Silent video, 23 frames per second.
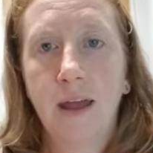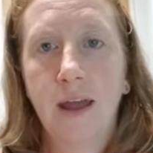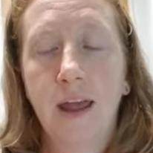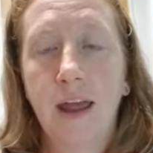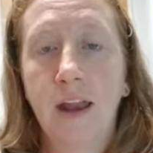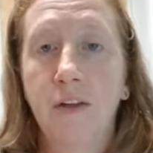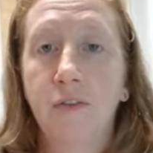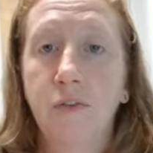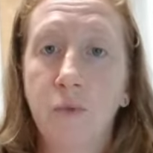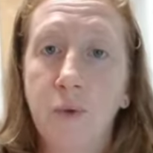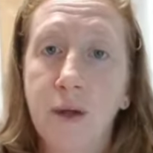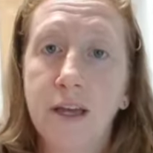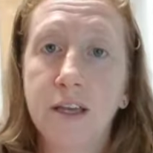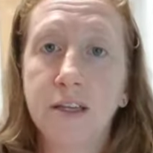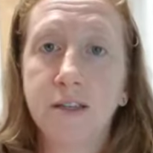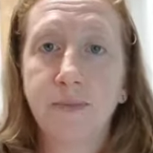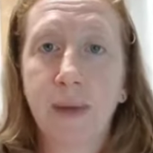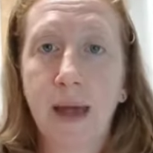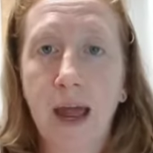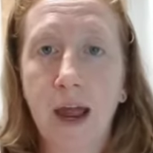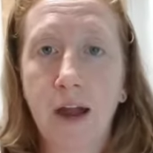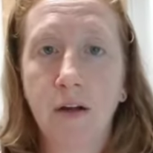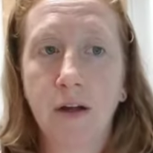And if we as
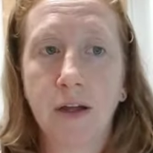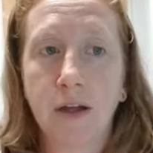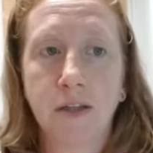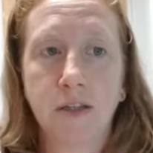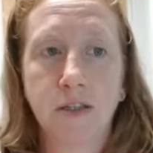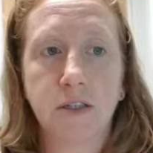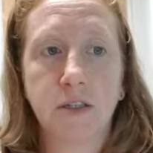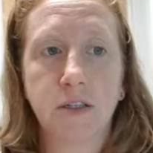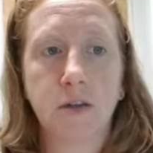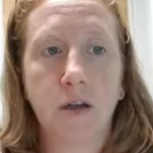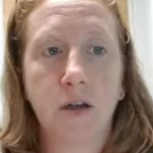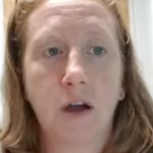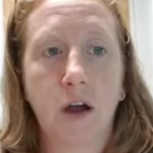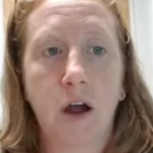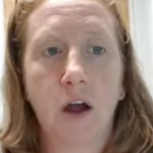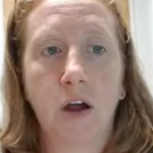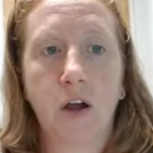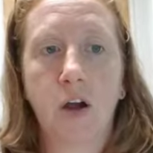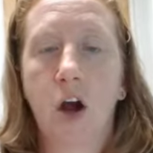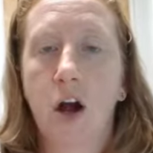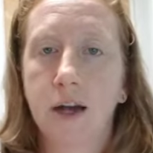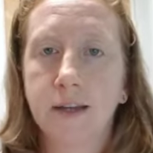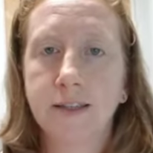parents are
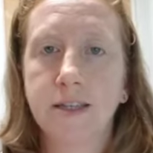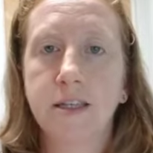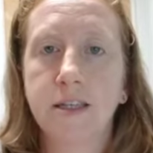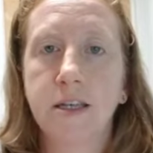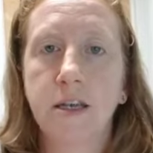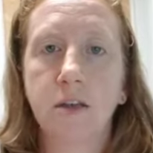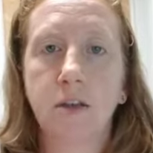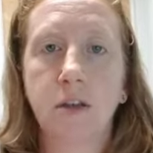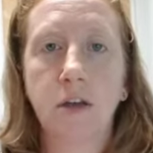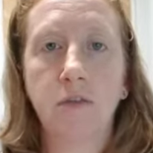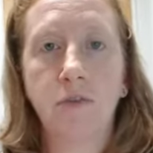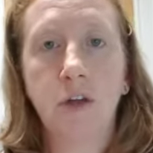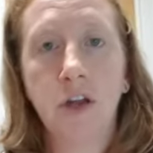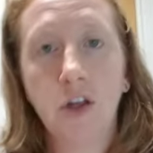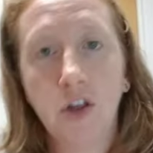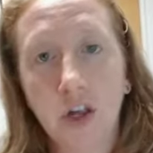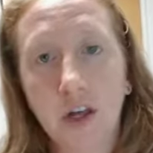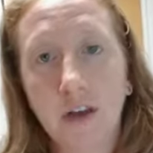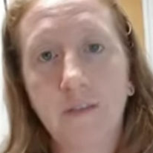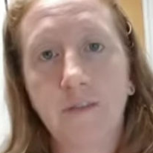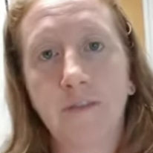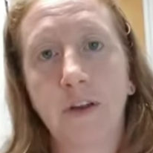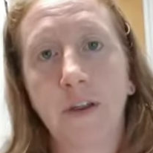constantly
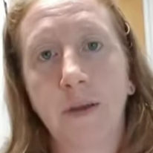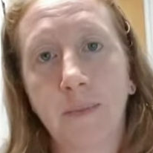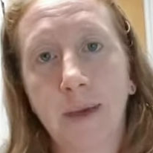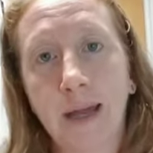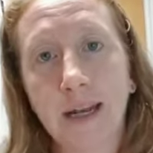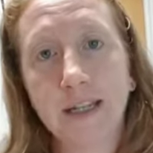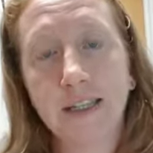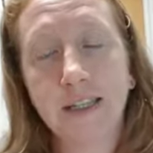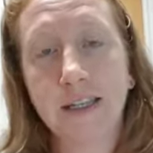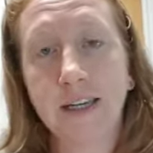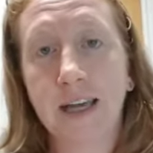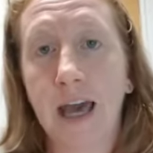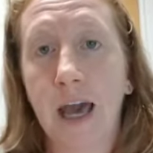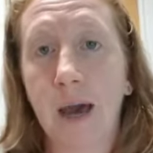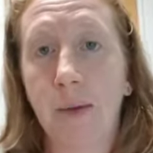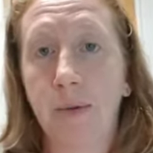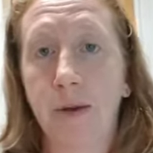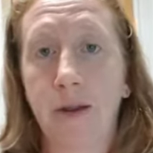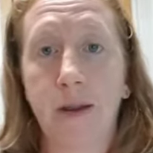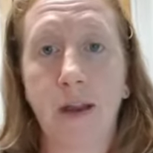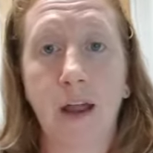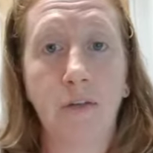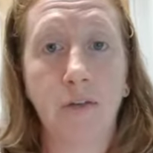reaching for the medicine
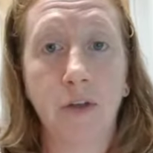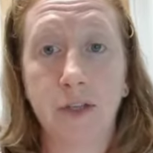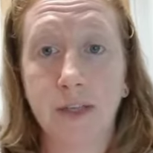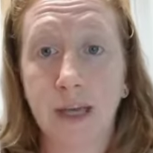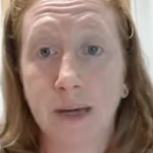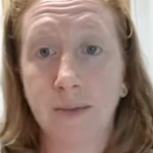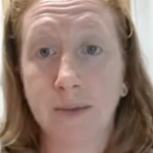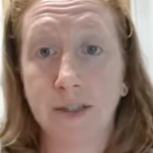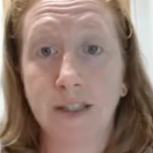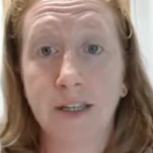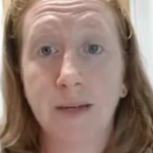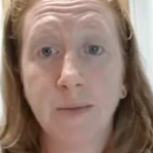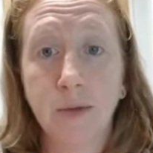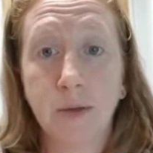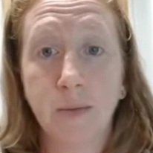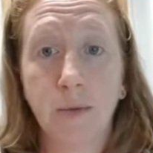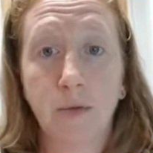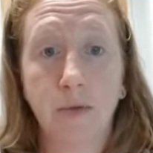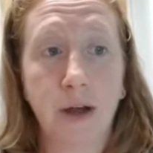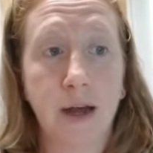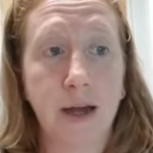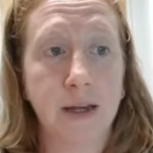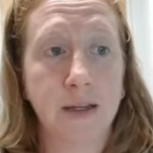cabinet every time a symptom
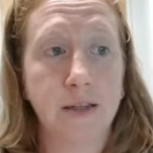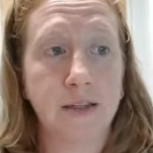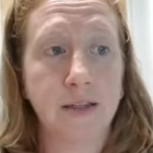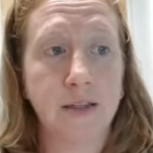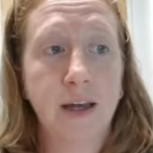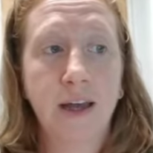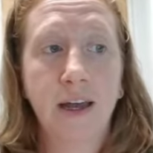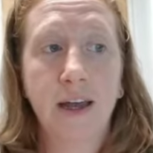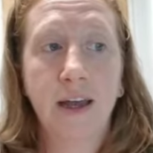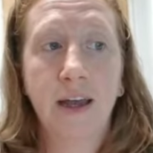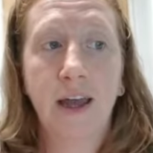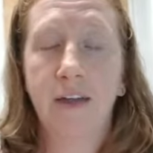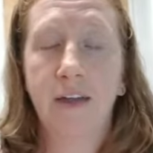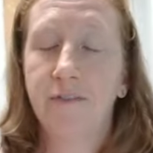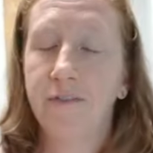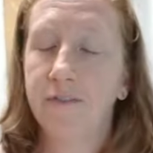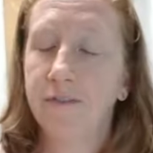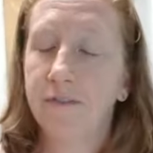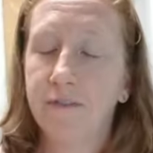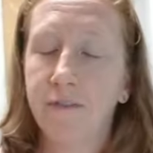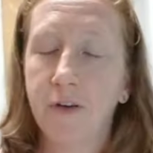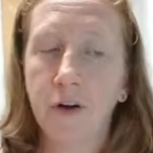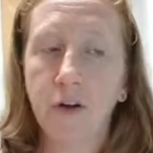arises, it
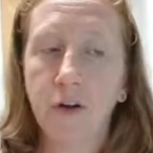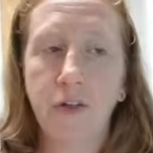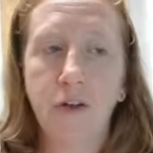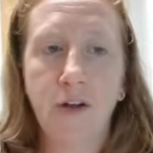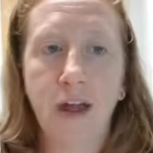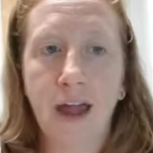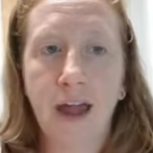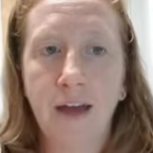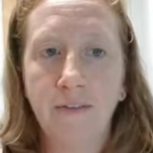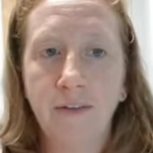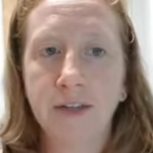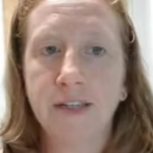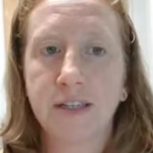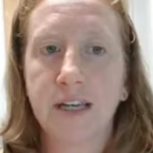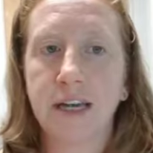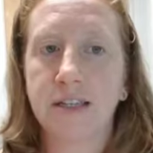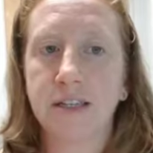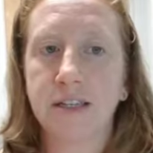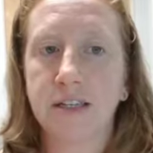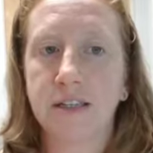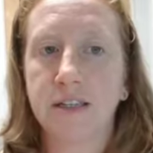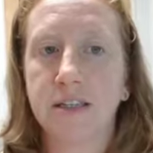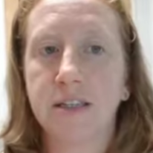further
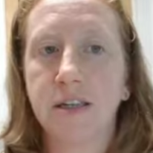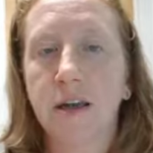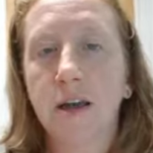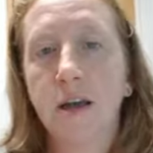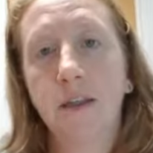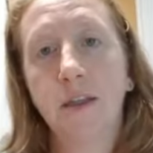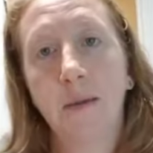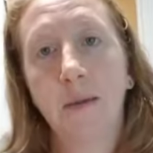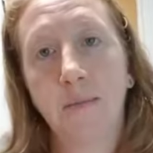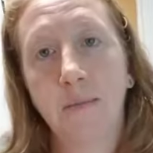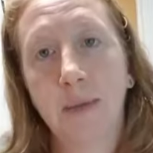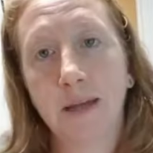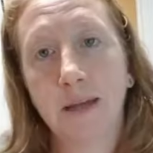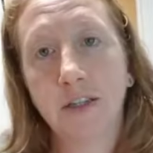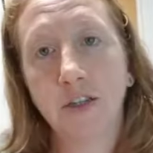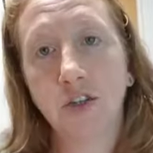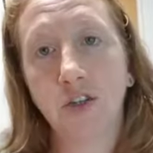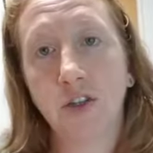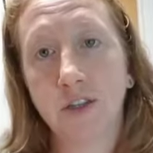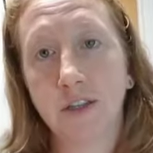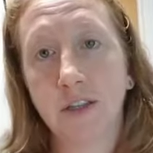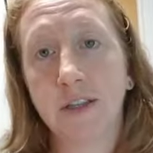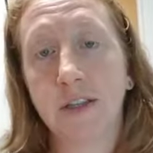emphasizes the
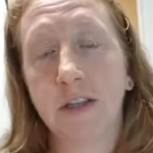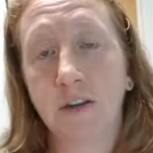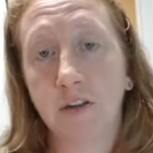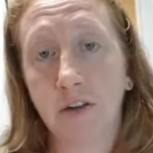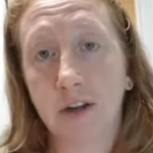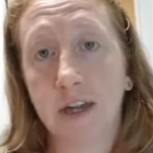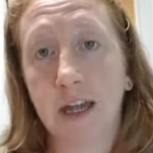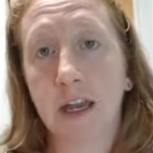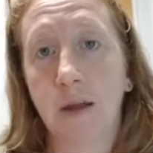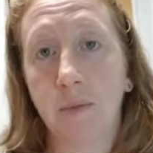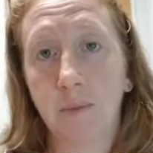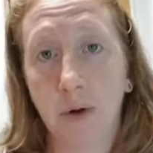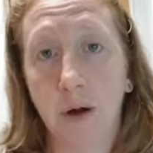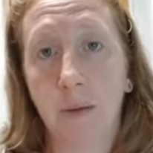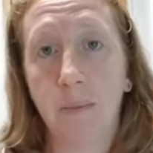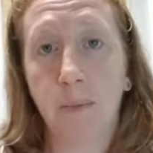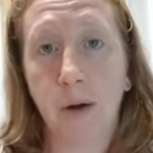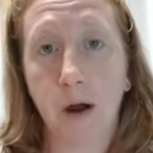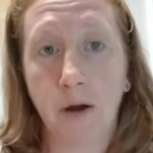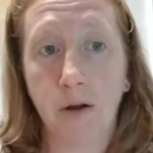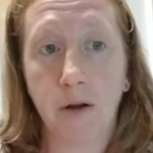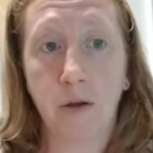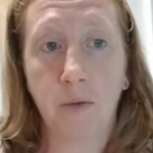messages that they're getting
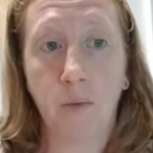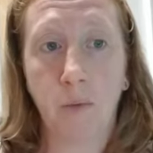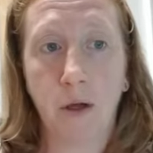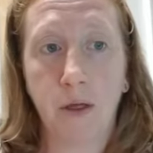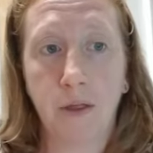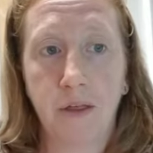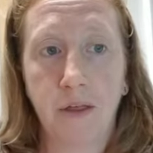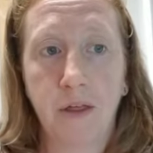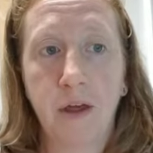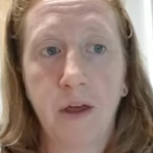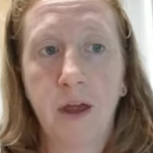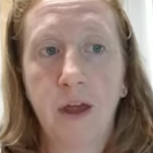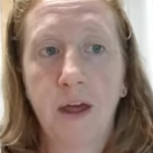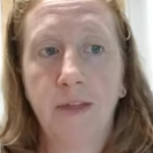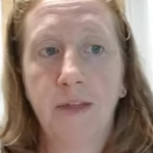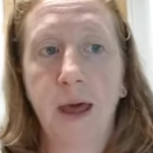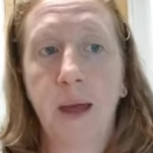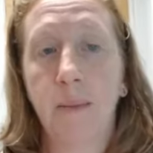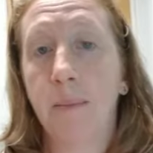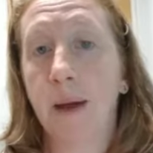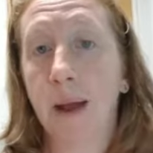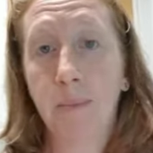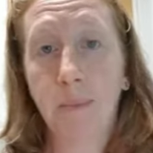bombarded with
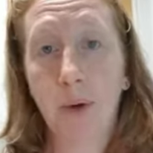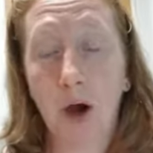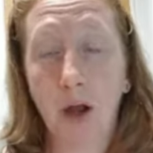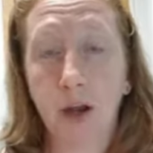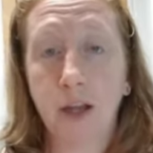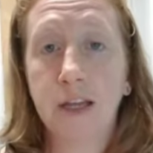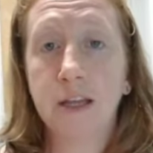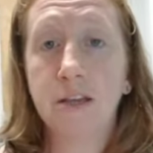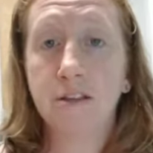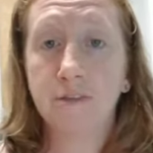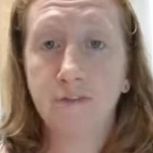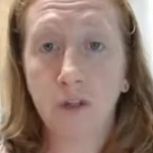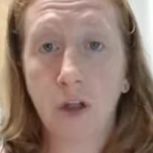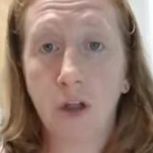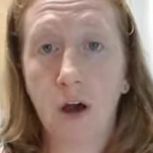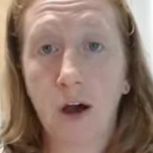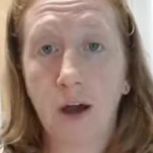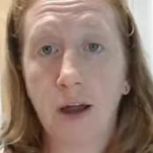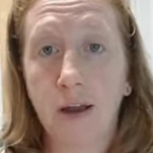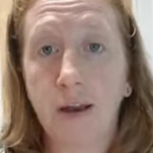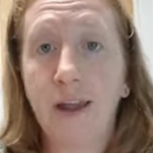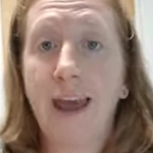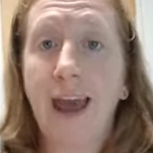that my body is
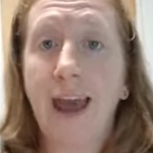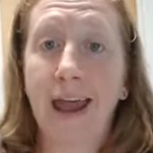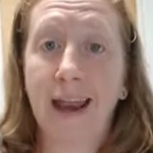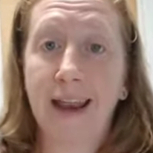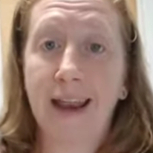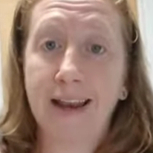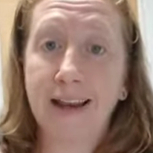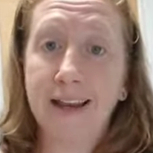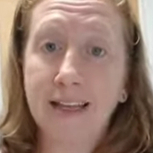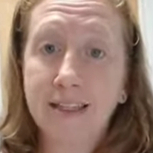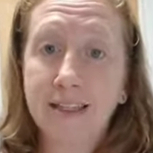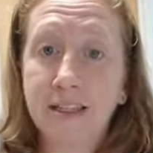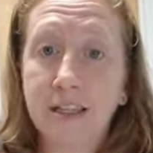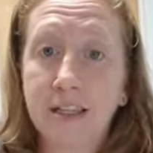flawed and it needs